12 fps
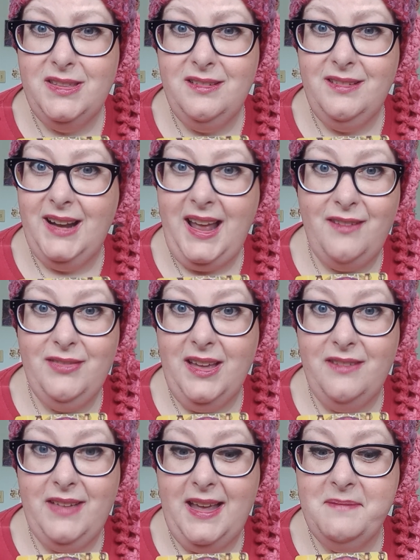You could have
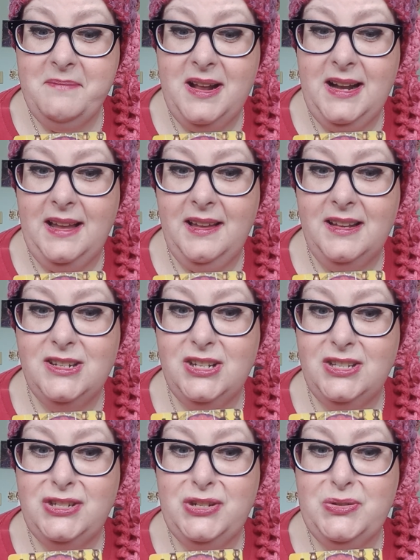love and money.
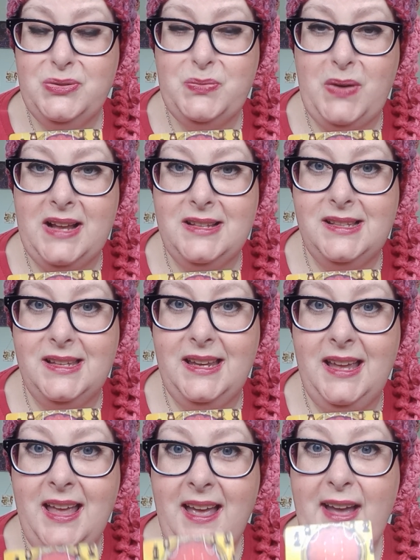Just choose
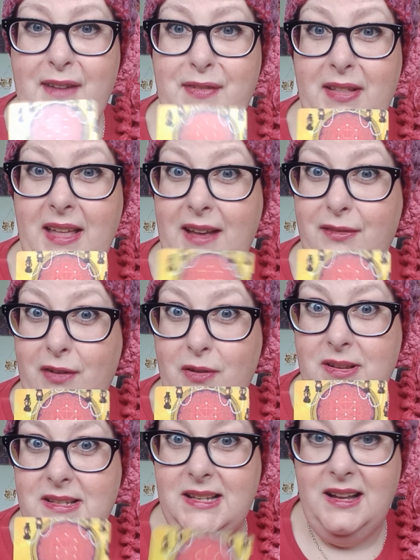wisely. I feel like
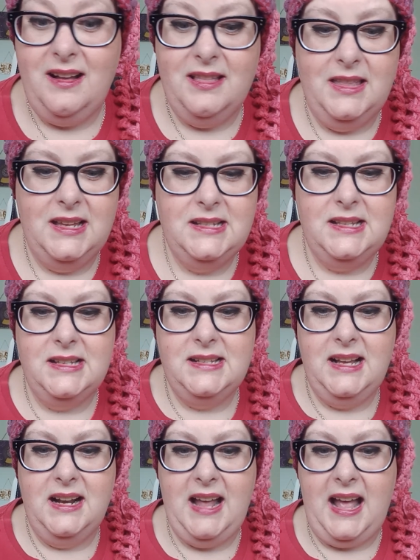focusing on this is
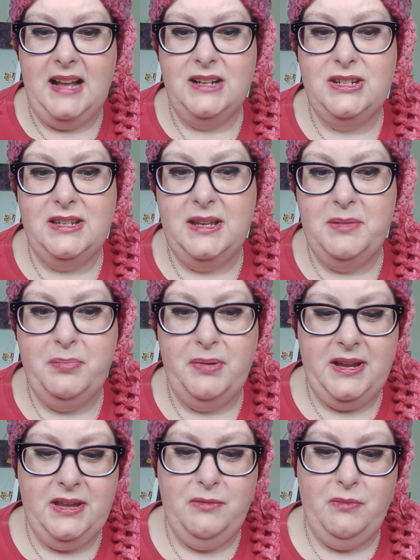going to actually
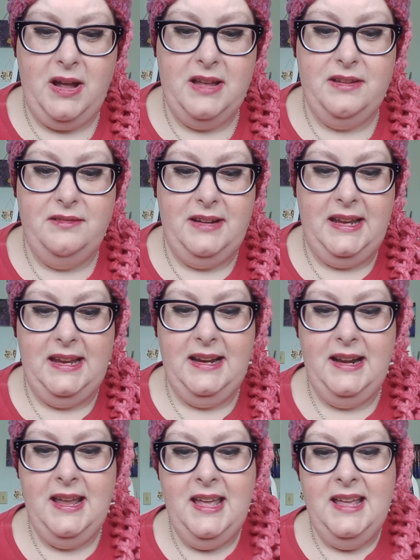bring you what you
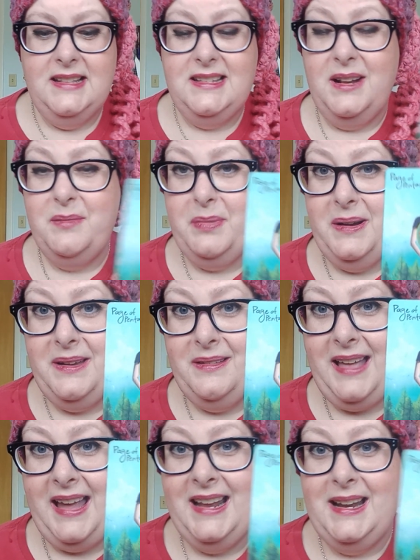need. It's going to bring you
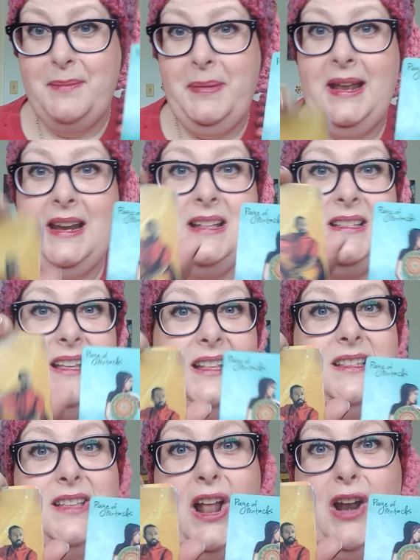that independence.
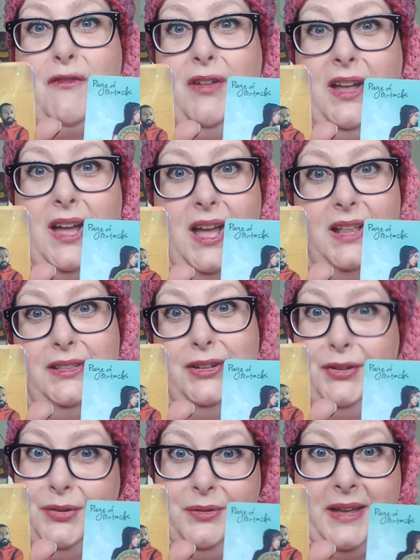And son of a gun,
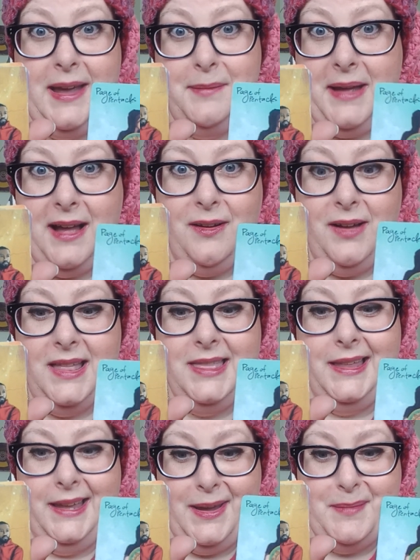look who came out,
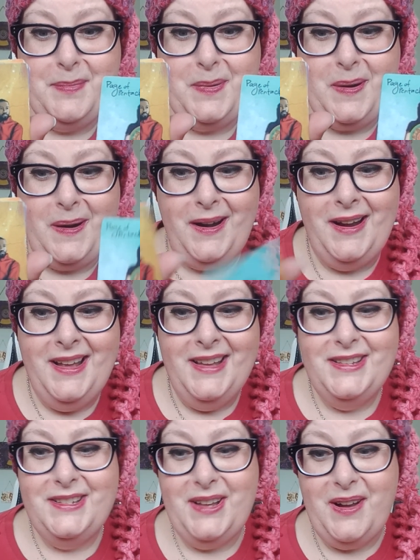the Emperor.
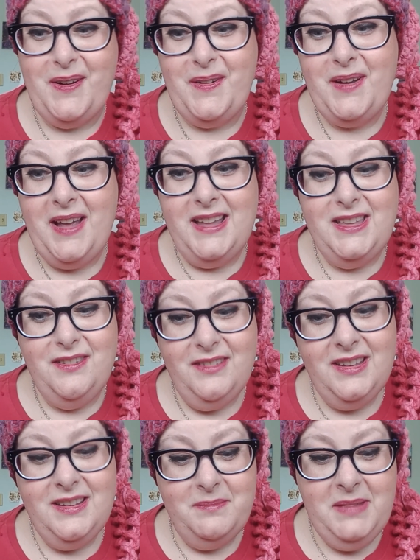So you
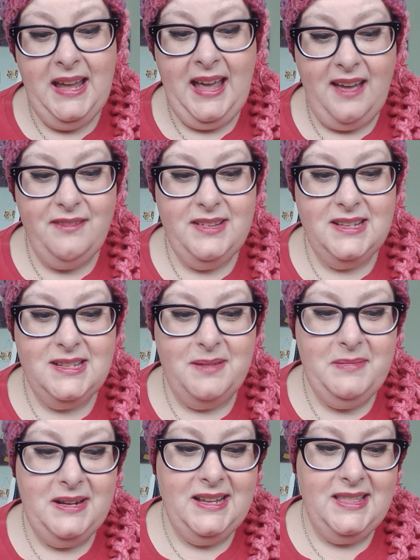could be having
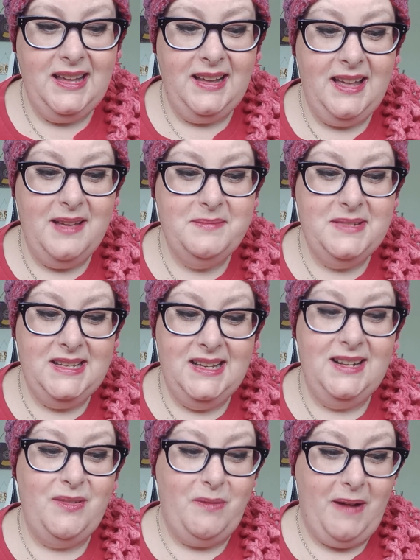somebody that comes
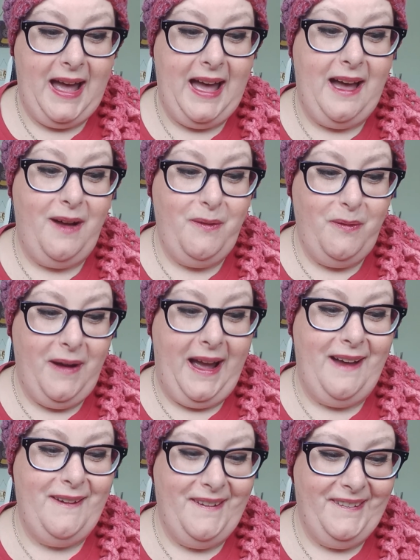in. Wow.
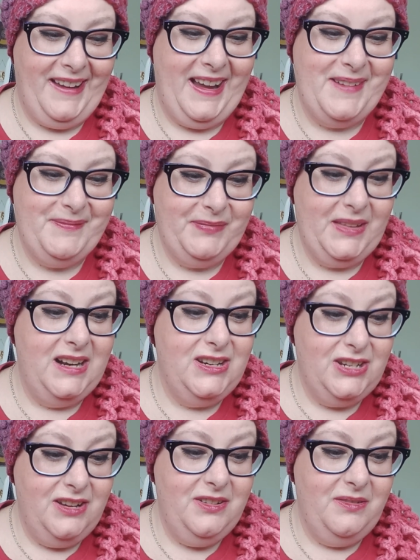Okay, I'm going to
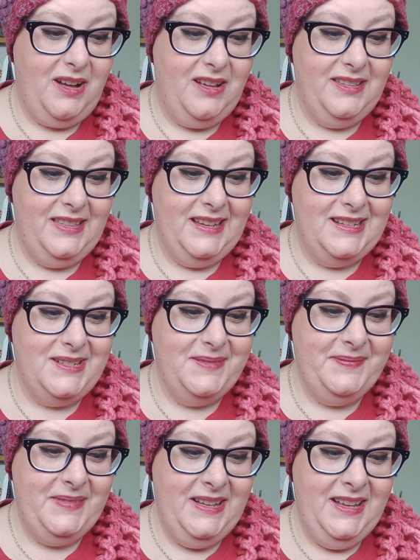show you all of these.
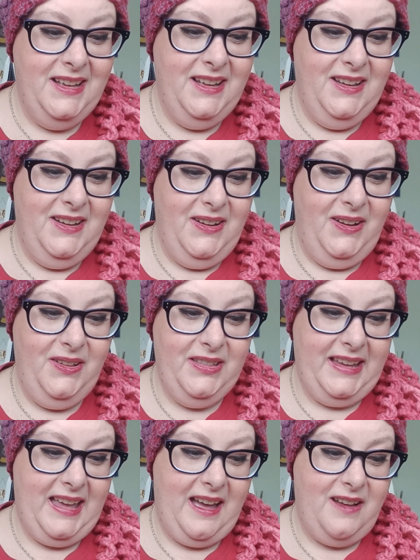
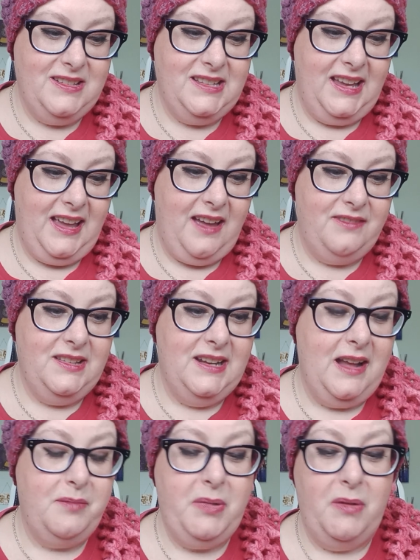Holy cow, it's like half the
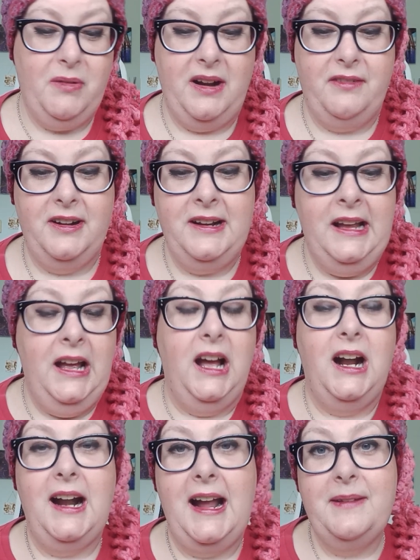deck, but whatever.
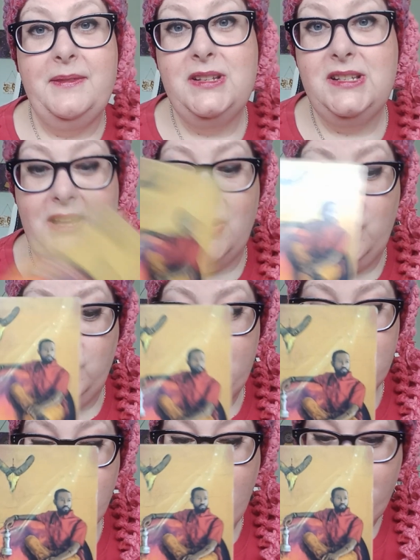All right, so we
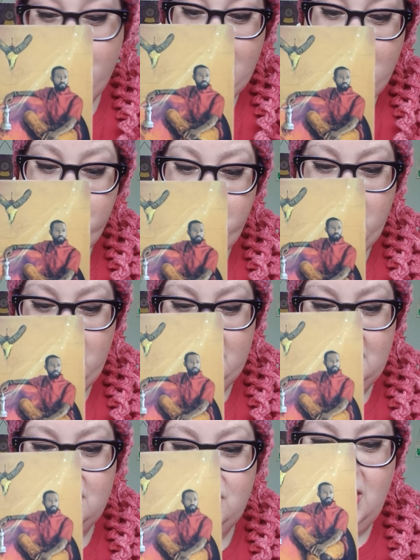do have an Emperor
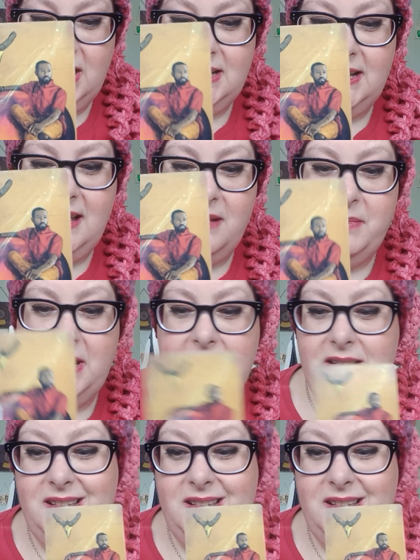that's trying to come in.